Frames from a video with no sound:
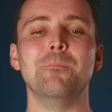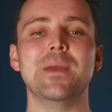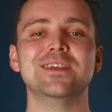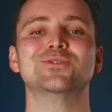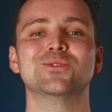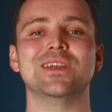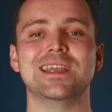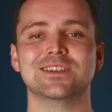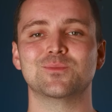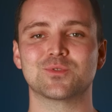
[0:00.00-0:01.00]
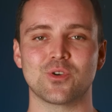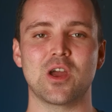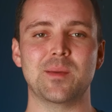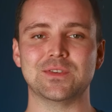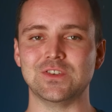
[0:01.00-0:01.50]
make sure to hit
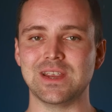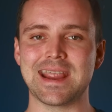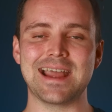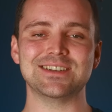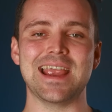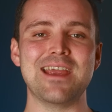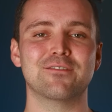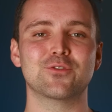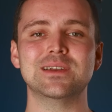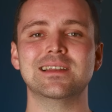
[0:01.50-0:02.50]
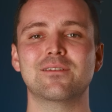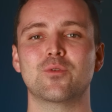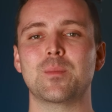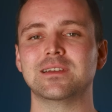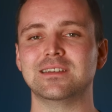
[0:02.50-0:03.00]
subscribe so you catch every
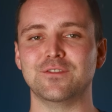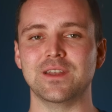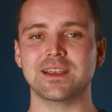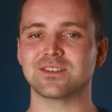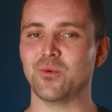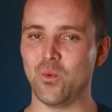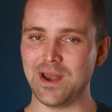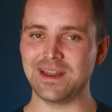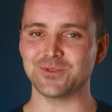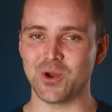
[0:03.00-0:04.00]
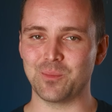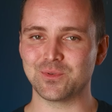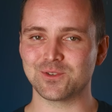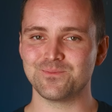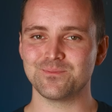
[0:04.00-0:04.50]
deliverability fix when it
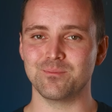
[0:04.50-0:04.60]
drops.